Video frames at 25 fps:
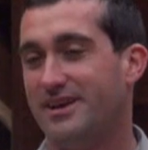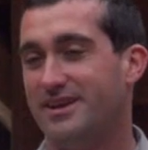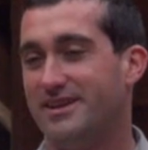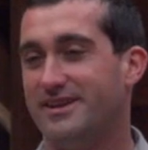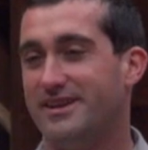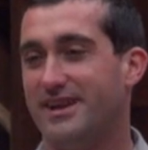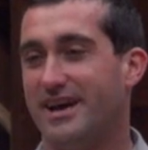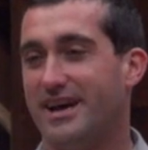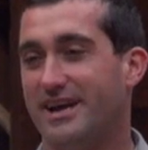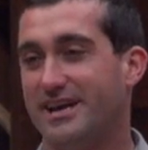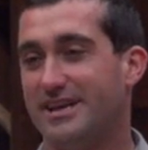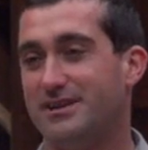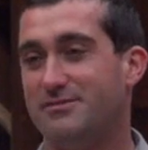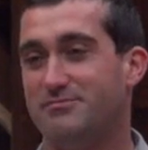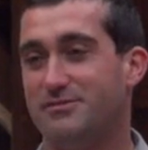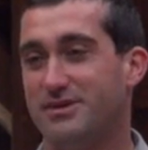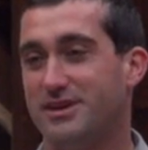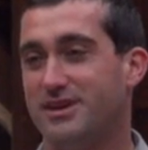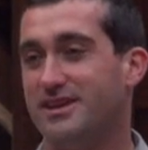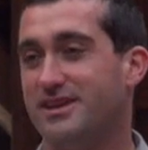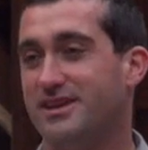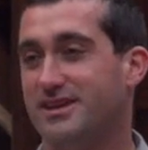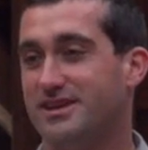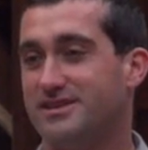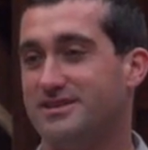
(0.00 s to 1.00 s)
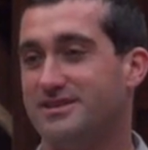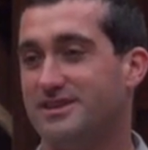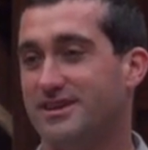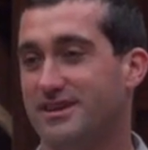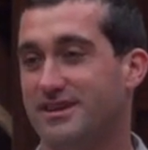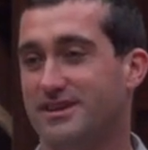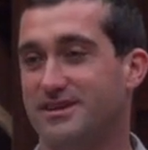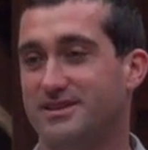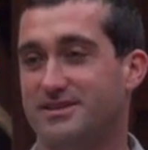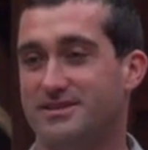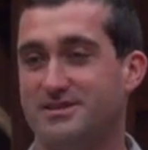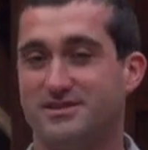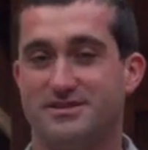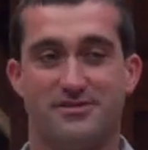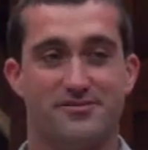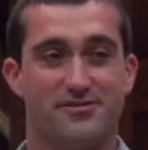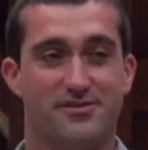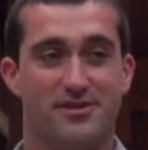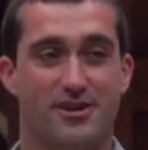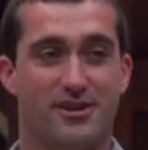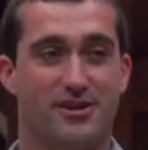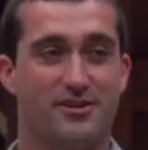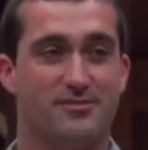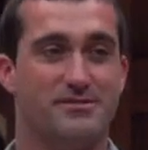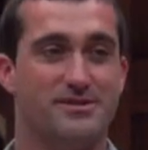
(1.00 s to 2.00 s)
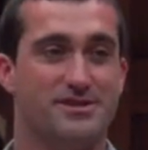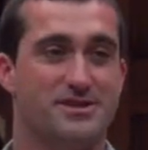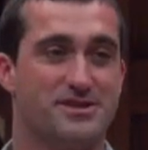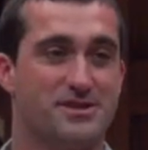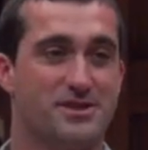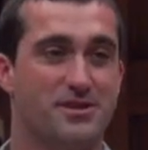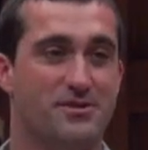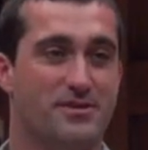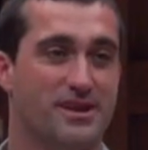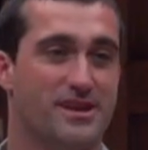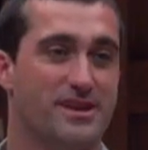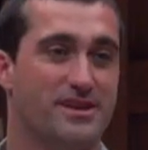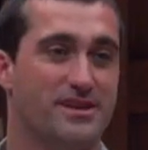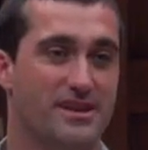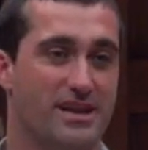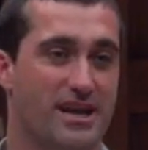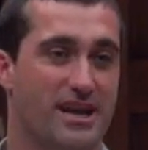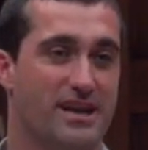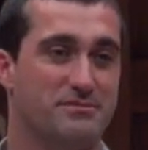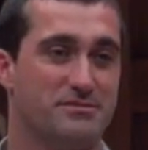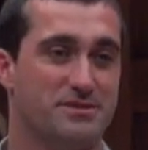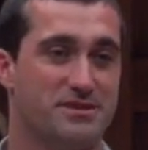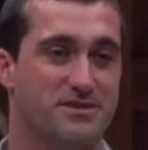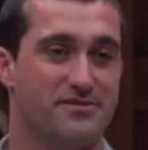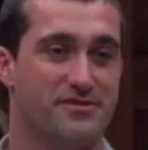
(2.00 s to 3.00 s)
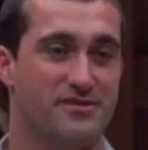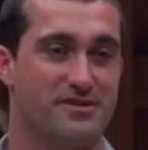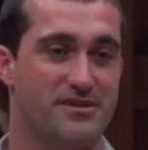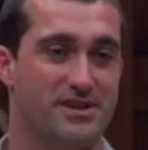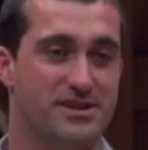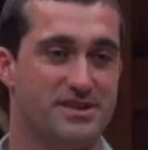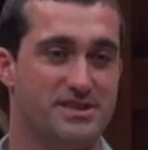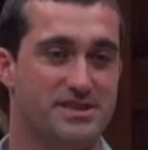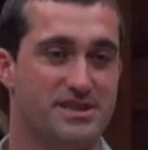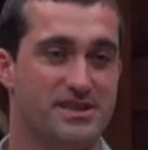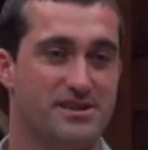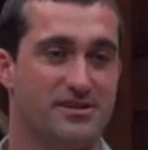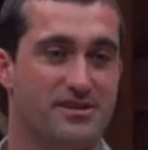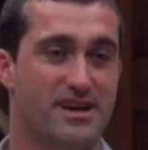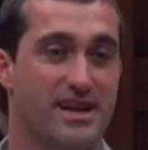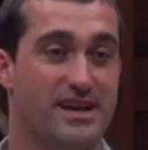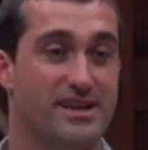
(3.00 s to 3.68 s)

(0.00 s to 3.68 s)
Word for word: 9 billion tons of carbon is going into the atmosphere each year,